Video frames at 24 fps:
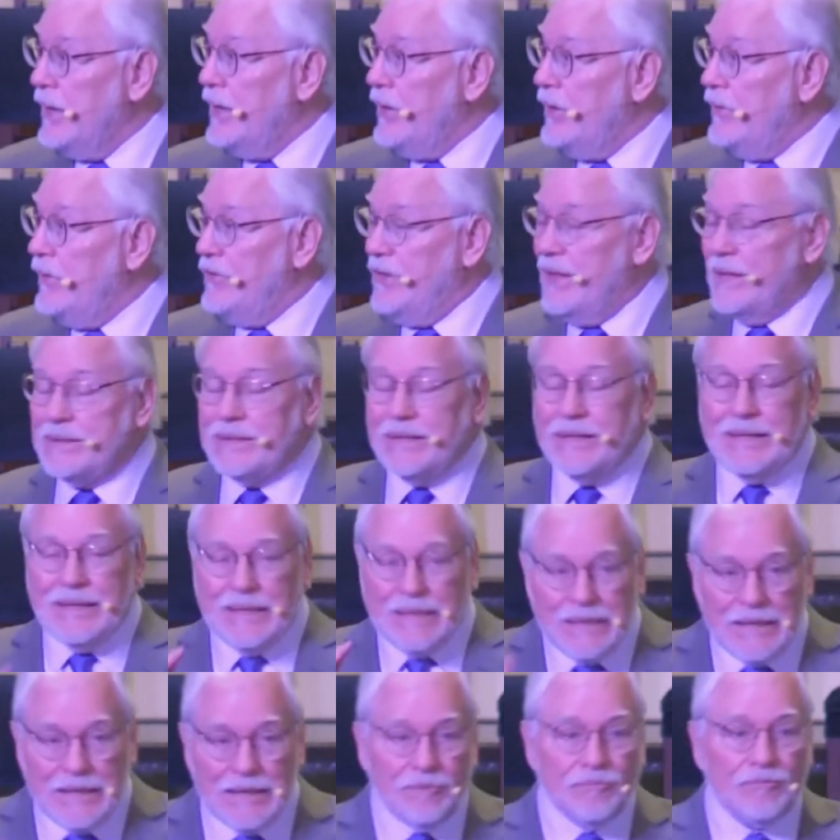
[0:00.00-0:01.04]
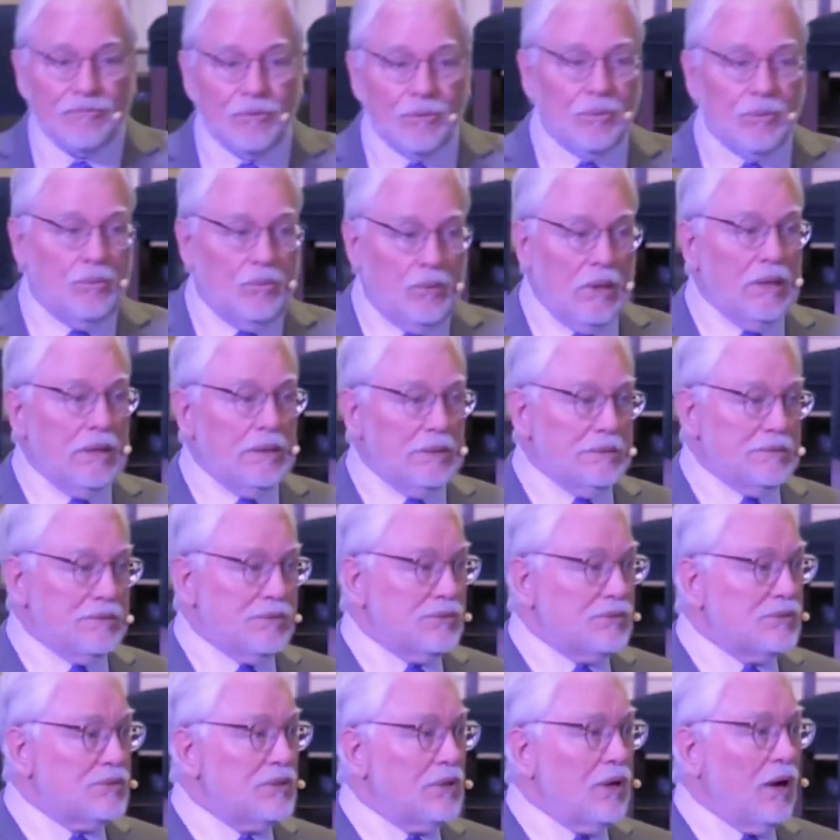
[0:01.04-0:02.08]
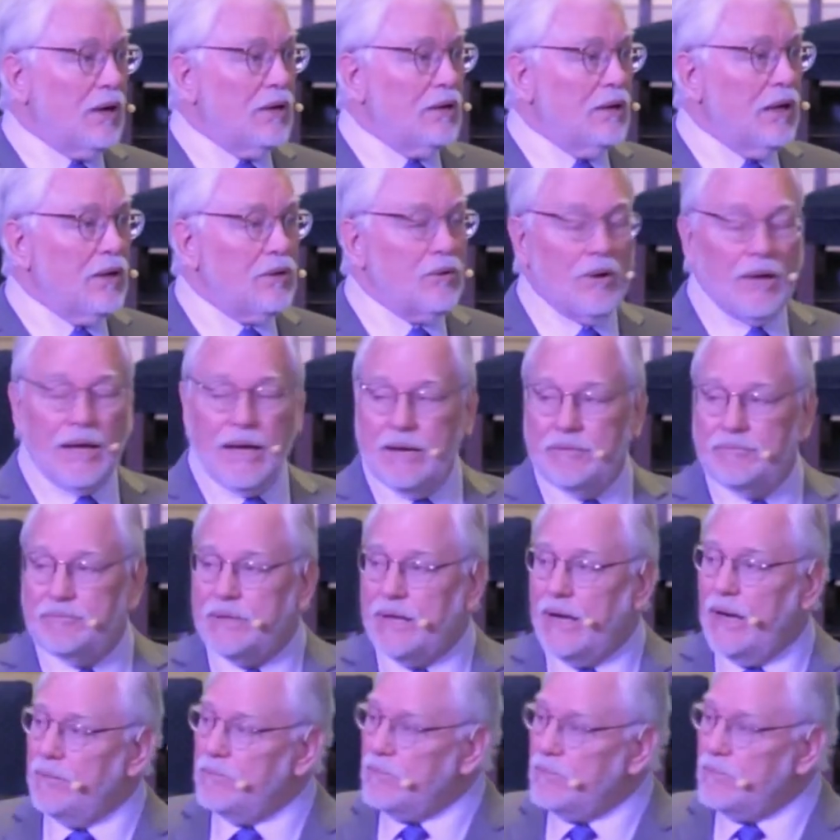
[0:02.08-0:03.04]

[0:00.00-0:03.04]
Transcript: that the evil ones are not going to have time to